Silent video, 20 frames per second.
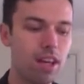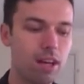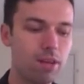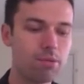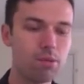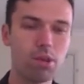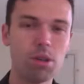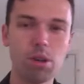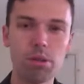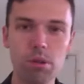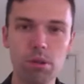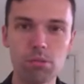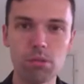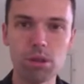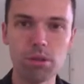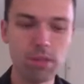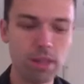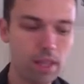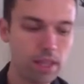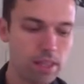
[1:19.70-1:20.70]
So know what
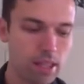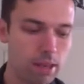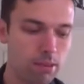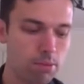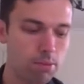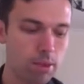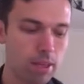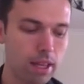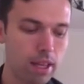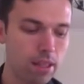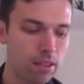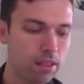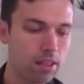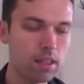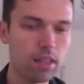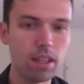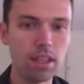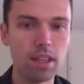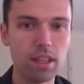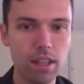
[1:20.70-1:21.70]
room the exam has been held in.
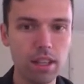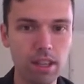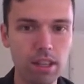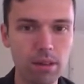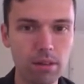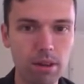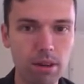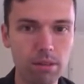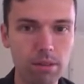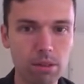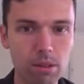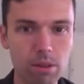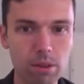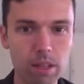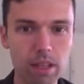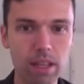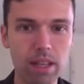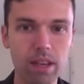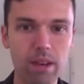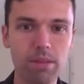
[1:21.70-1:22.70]
And
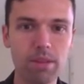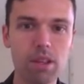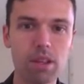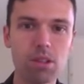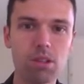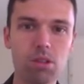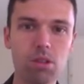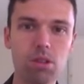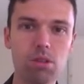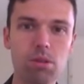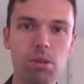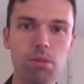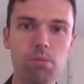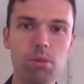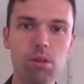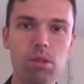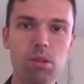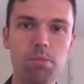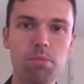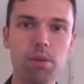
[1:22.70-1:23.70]
quickly, I'm going to talk with
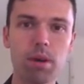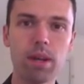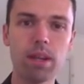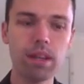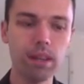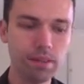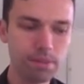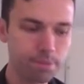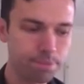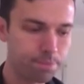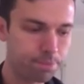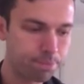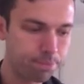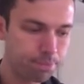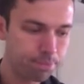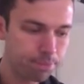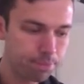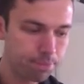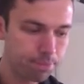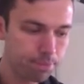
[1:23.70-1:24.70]
what to bring.
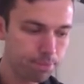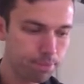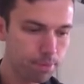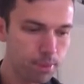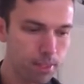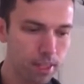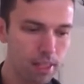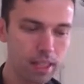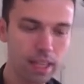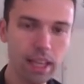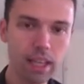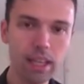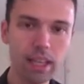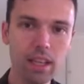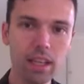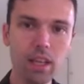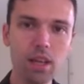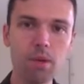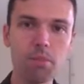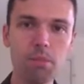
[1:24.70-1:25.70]
Okay,
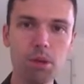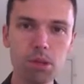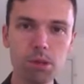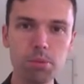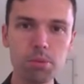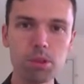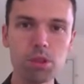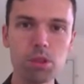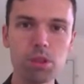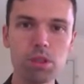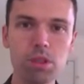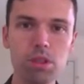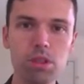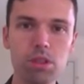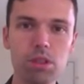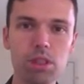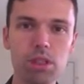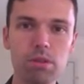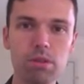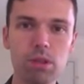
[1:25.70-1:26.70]
multiple choice
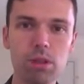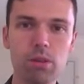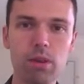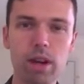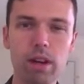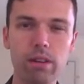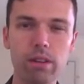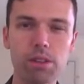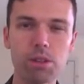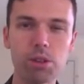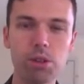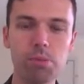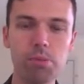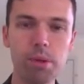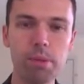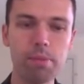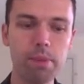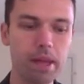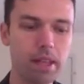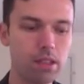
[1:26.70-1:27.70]
usually require a
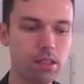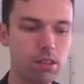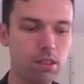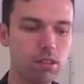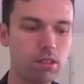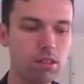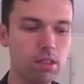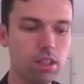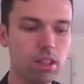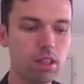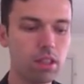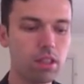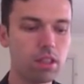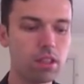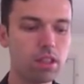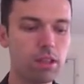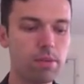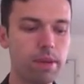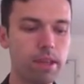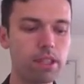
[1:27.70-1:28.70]
2B pencil,
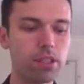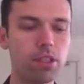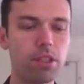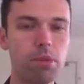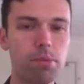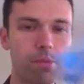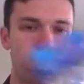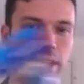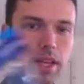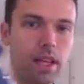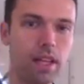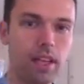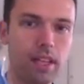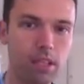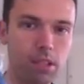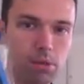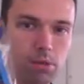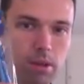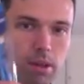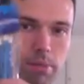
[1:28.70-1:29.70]
so make sure you bring at
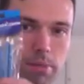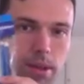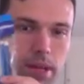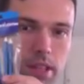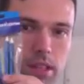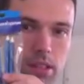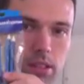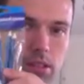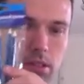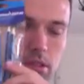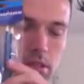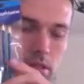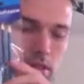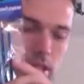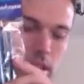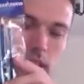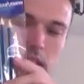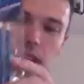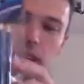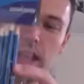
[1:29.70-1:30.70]
least one pencil.
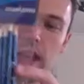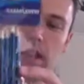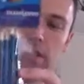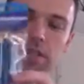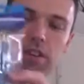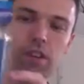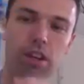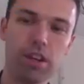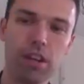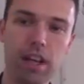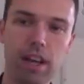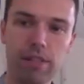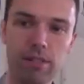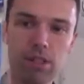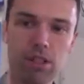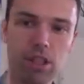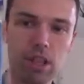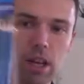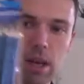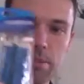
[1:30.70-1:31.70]
If you don't have a
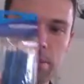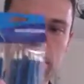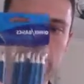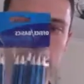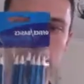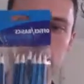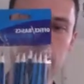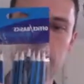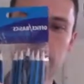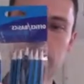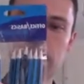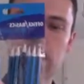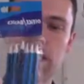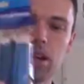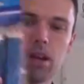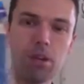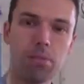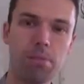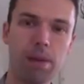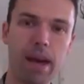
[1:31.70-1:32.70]
sharpener, you could bring a
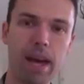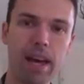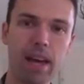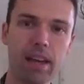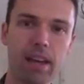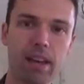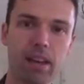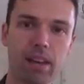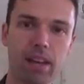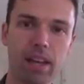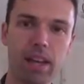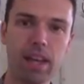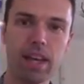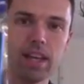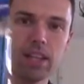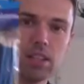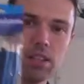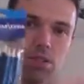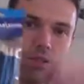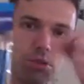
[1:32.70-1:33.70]
whole pack, okay,
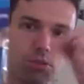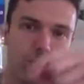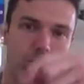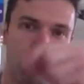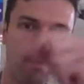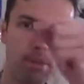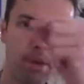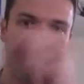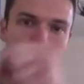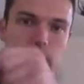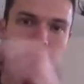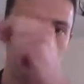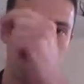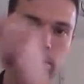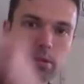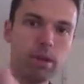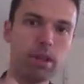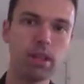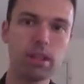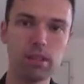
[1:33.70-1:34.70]
and just use one by
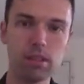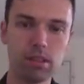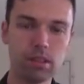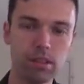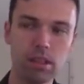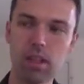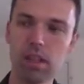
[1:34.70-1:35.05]
one until